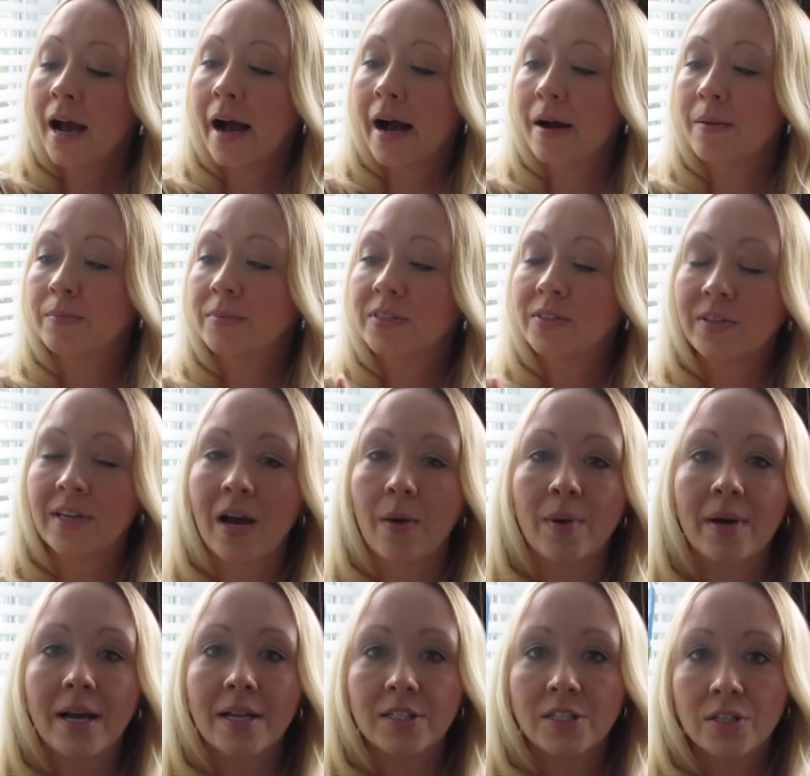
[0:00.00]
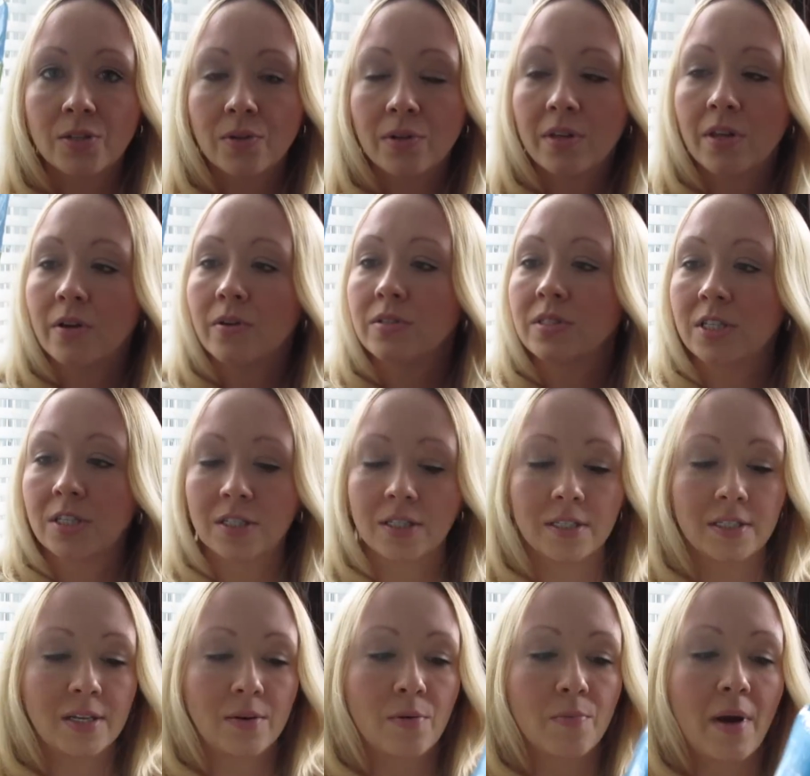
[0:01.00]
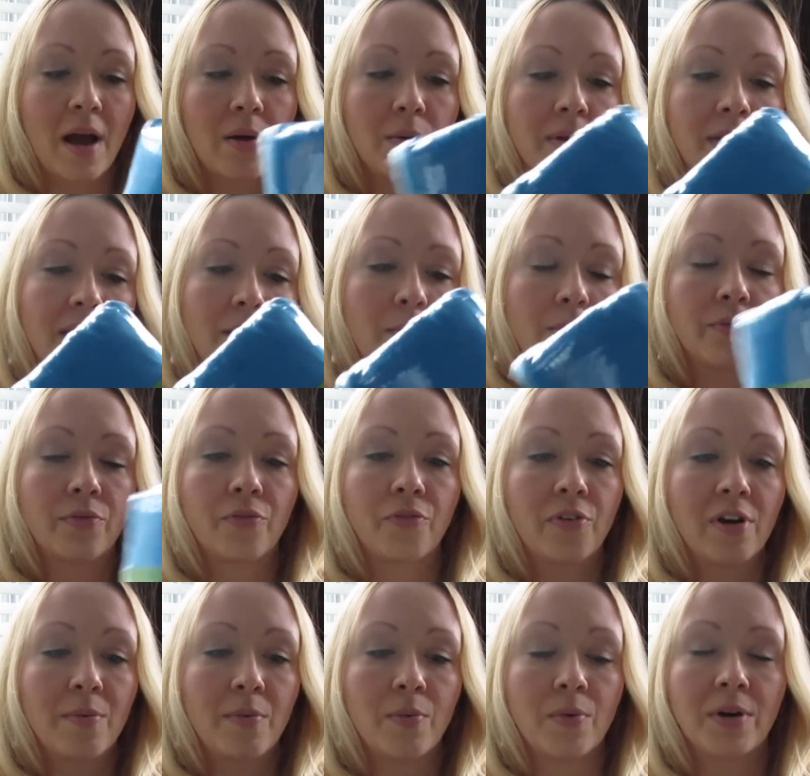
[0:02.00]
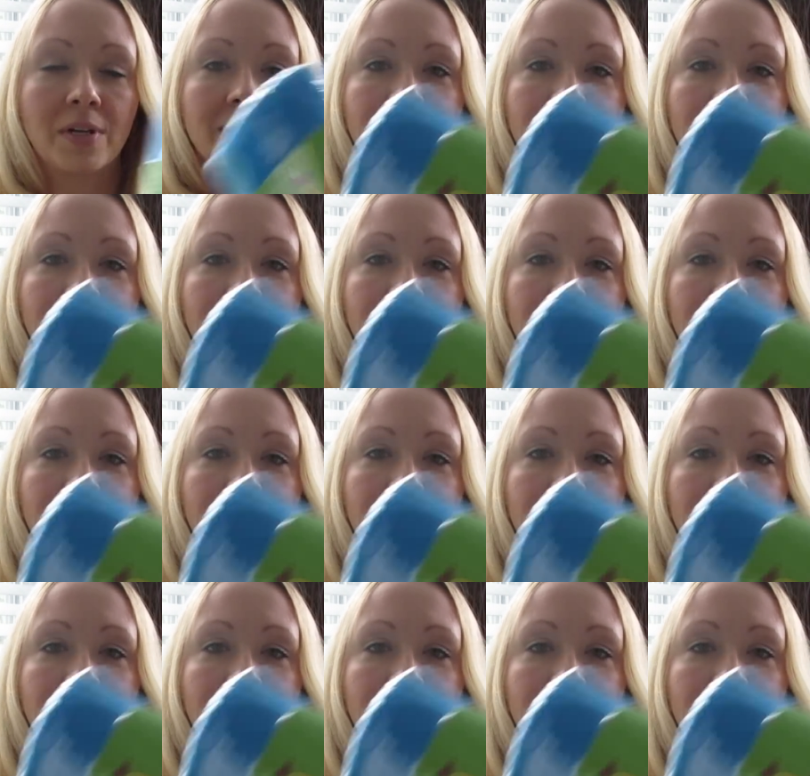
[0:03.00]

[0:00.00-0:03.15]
Um, so yeah, we got two of those just because they were buy one, get one free, but we're